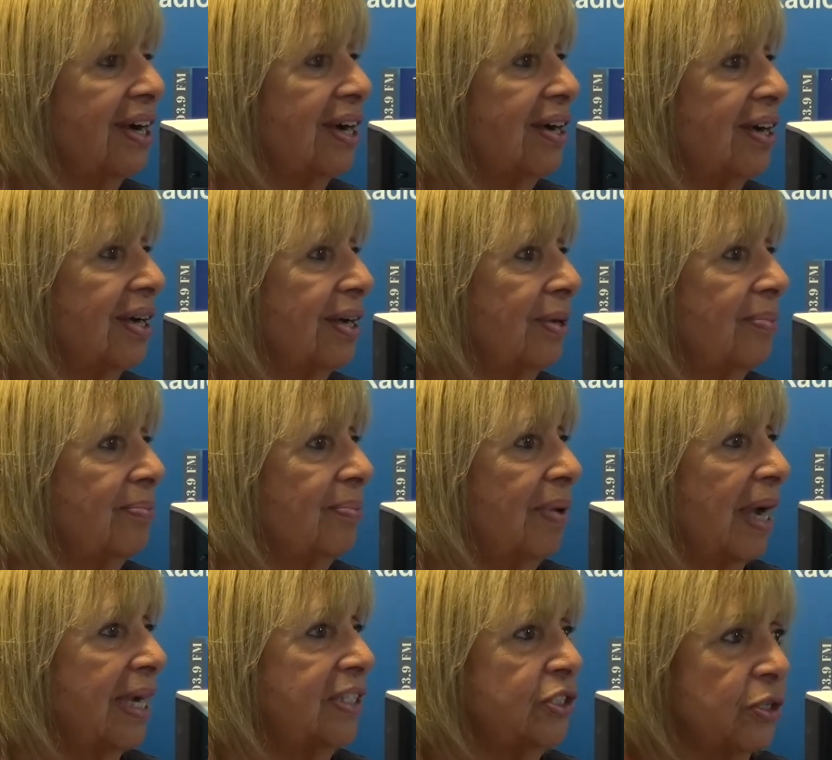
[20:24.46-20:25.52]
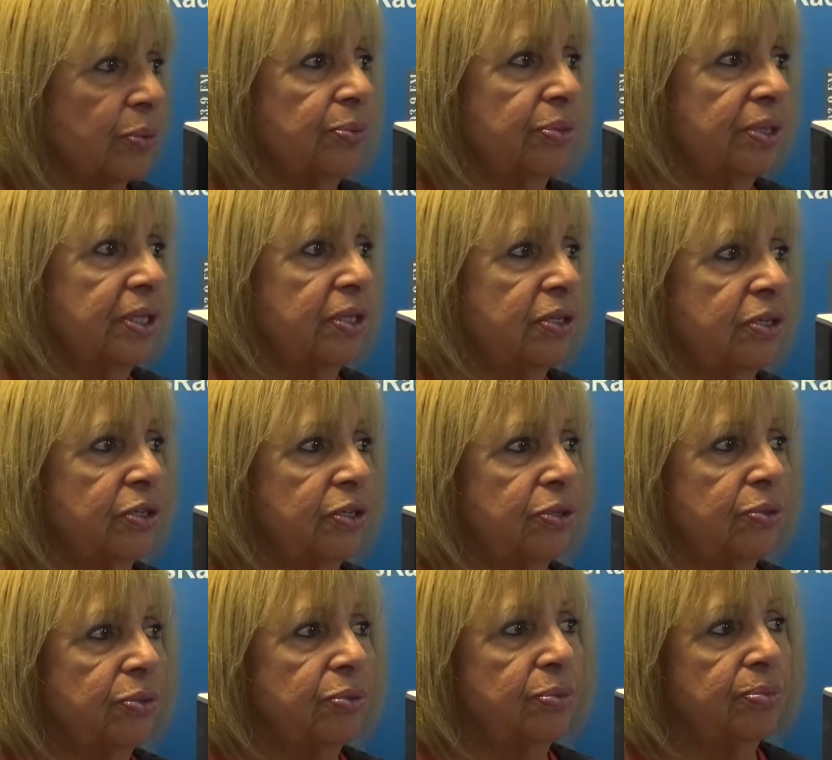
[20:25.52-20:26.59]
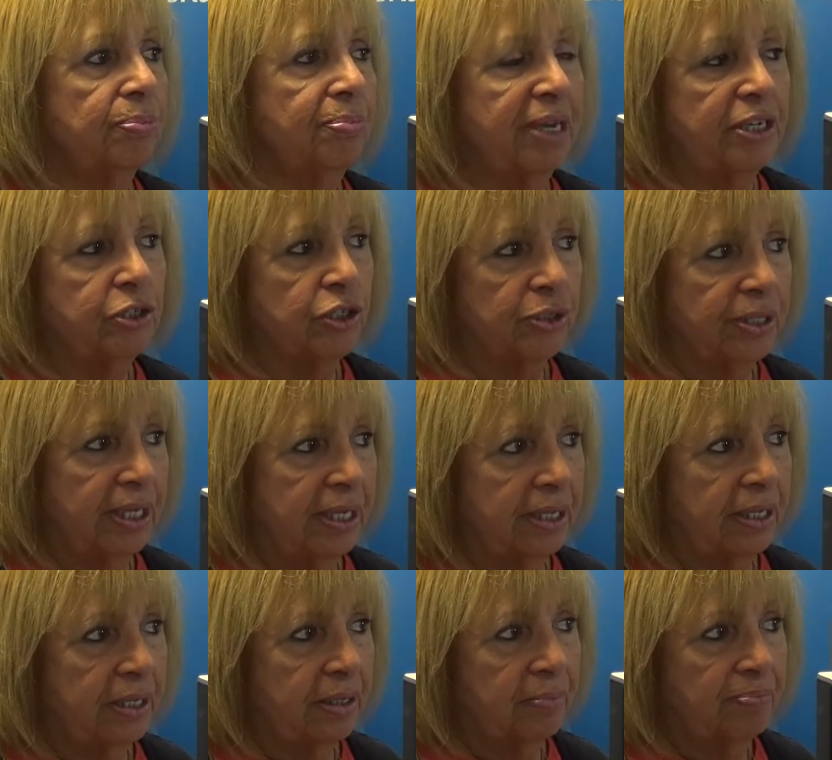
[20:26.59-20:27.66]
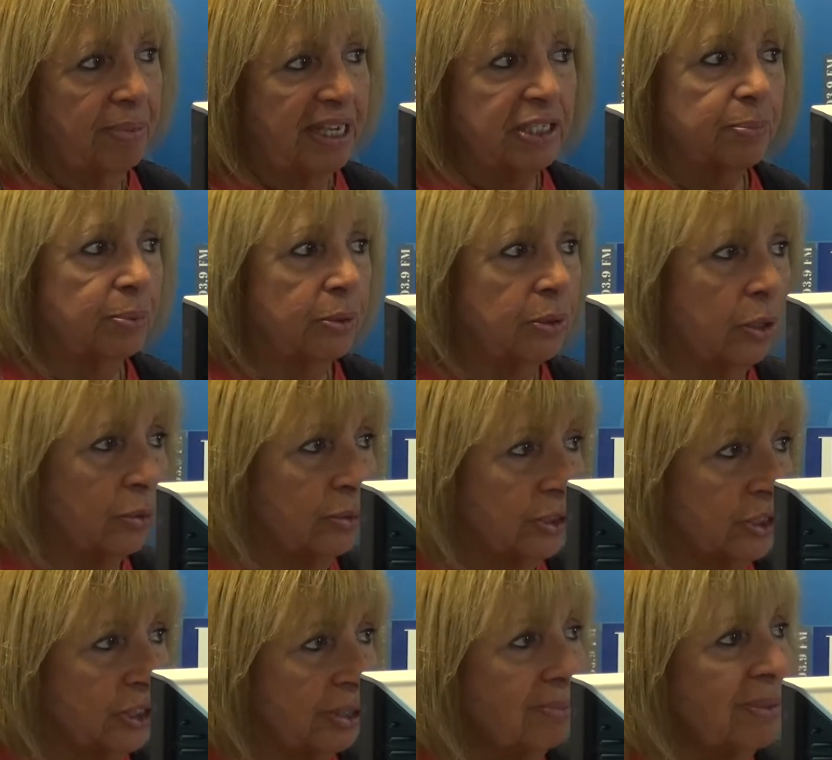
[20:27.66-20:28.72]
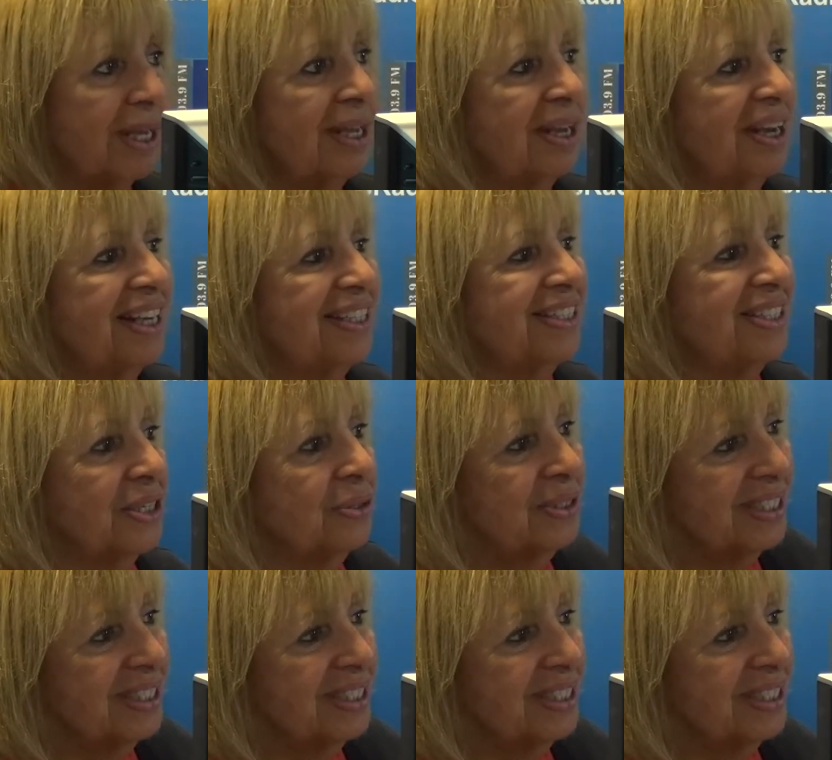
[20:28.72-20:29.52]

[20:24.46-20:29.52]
I don't think you majored in baseball ownership. So